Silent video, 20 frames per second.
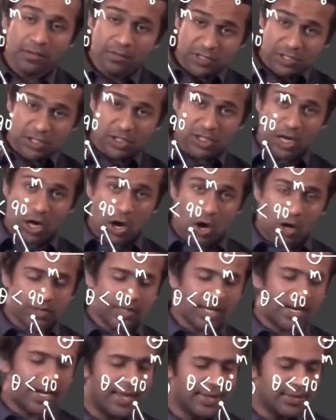which is
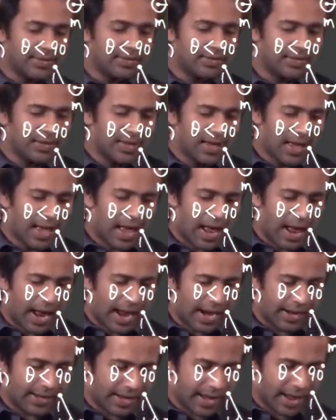along the length,
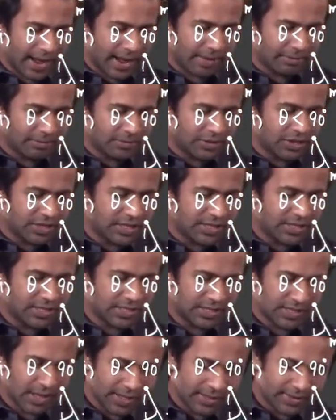and mg
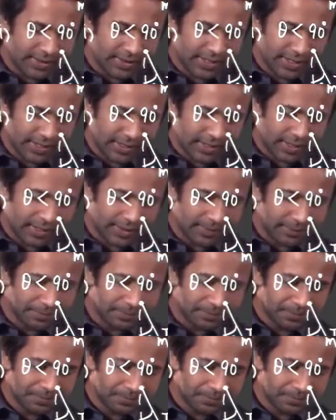sin theta,